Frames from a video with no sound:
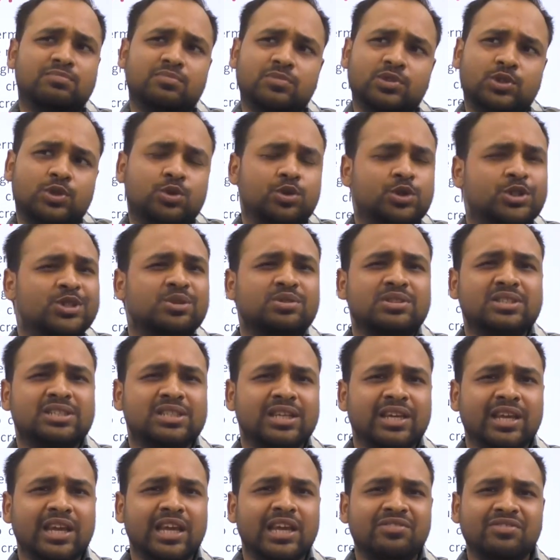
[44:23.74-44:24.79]
you should
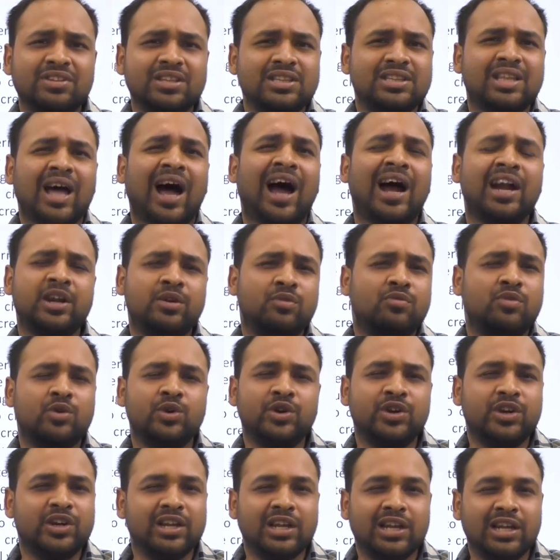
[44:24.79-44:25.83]
say even that
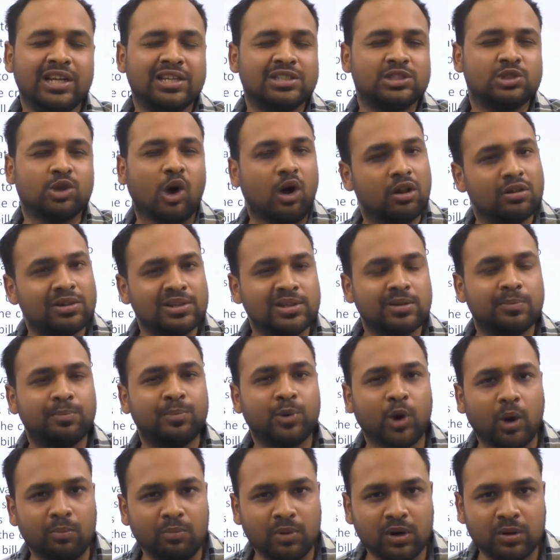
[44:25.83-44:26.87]
won't really solve the
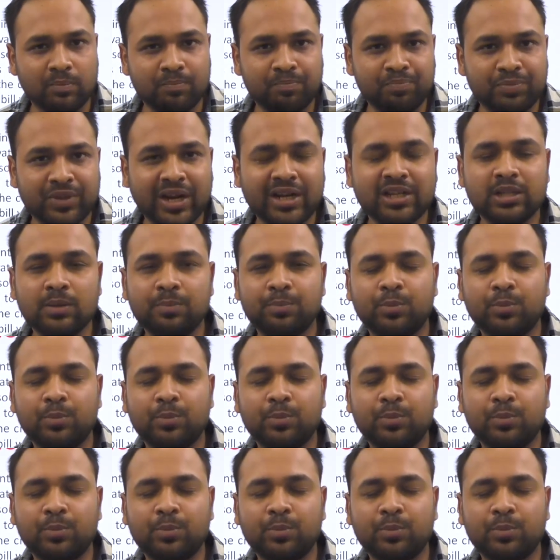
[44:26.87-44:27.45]
problem, right?